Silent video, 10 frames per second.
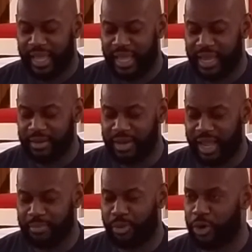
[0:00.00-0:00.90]

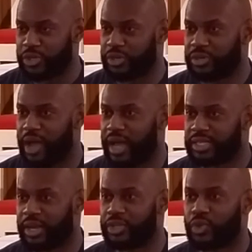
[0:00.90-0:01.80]
in-person
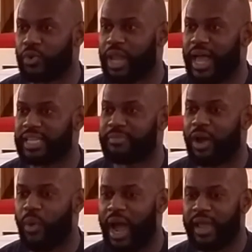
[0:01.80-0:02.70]
Sunday school class,
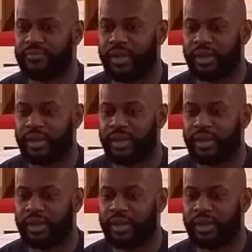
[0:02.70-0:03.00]
my wife